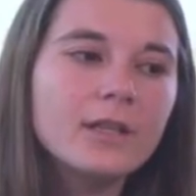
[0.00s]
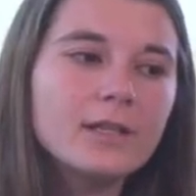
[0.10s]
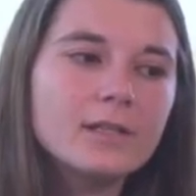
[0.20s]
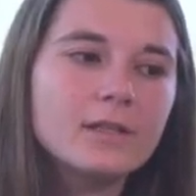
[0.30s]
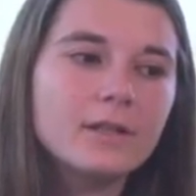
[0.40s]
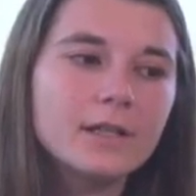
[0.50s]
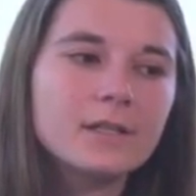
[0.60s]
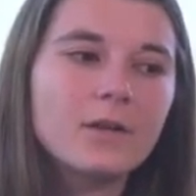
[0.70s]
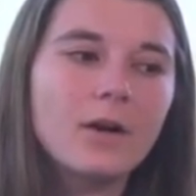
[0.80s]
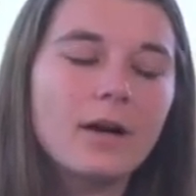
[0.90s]
their
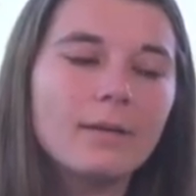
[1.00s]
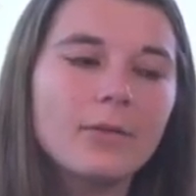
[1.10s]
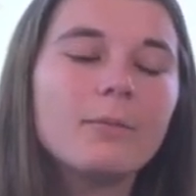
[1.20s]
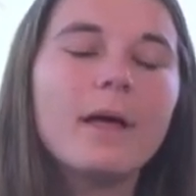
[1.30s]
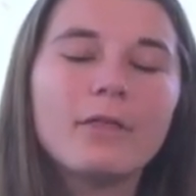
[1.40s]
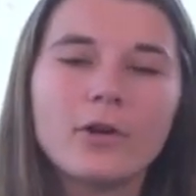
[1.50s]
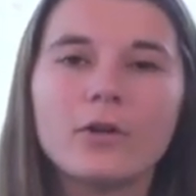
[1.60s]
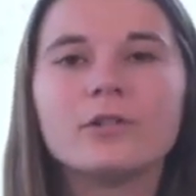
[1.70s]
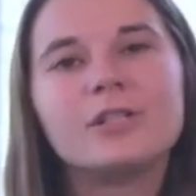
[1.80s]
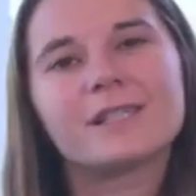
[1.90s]

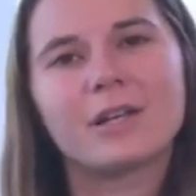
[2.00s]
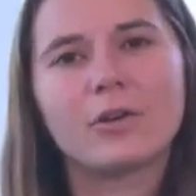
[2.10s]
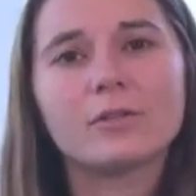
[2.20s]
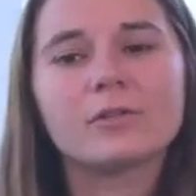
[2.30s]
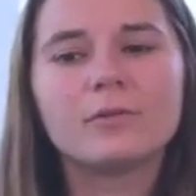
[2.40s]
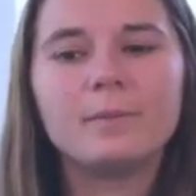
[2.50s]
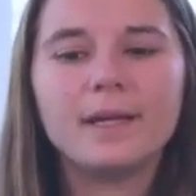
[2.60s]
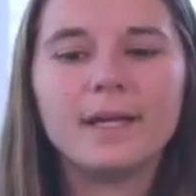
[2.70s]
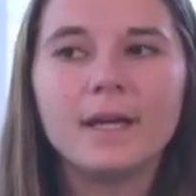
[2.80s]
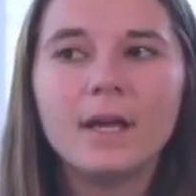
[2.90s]
methodologies can also
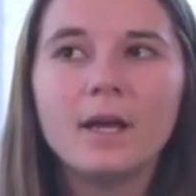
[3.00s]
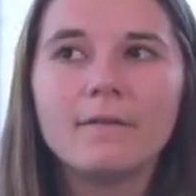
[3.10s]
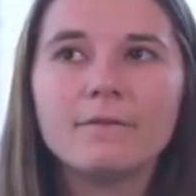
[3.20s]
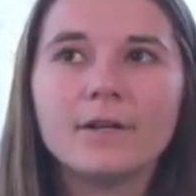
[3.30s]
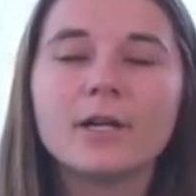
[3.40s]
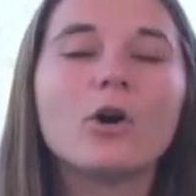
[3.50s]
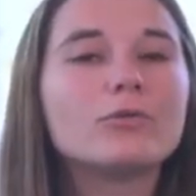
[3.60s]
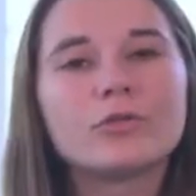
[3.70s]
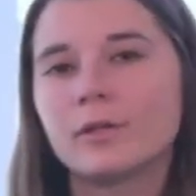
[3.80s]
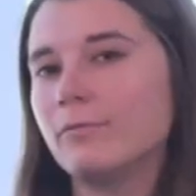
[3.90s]
be very
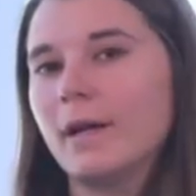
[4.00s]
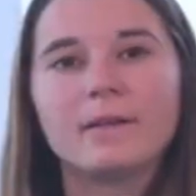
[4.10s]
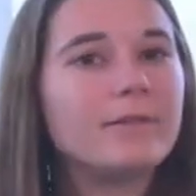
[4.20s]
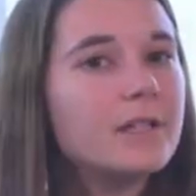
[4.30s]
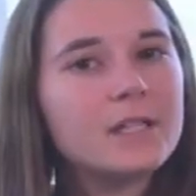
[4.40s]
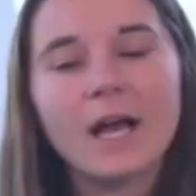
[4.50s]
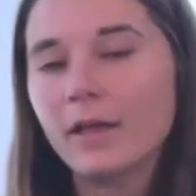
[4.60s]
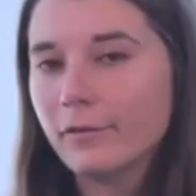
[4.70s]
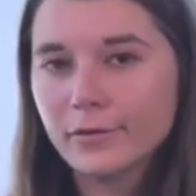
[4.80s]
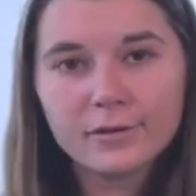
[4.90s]
culturally relevant to
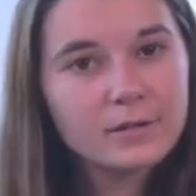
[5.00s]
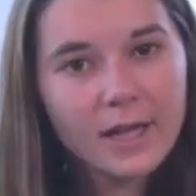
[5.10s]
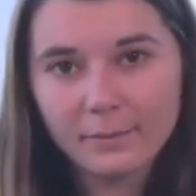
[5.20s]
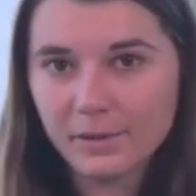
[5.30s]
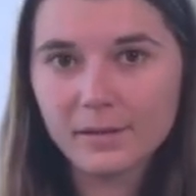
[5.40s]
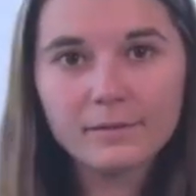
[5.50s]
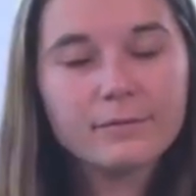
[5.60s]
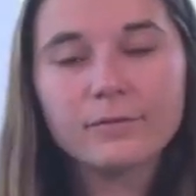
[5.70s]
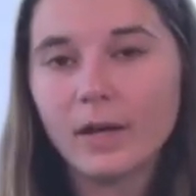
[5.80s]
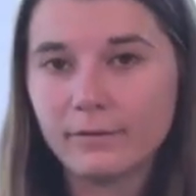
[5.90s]
other types
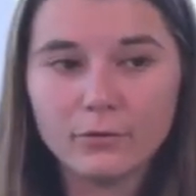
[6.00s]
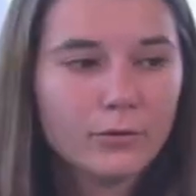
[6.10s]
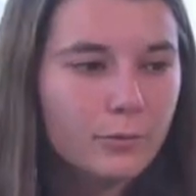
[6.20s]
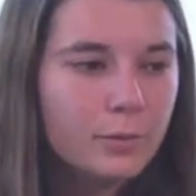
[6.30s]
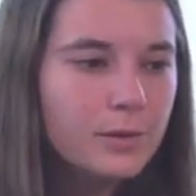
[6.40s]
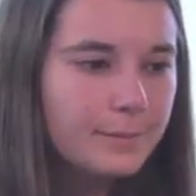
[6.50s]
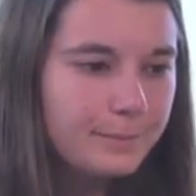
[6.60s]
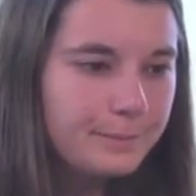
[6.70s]
of groups.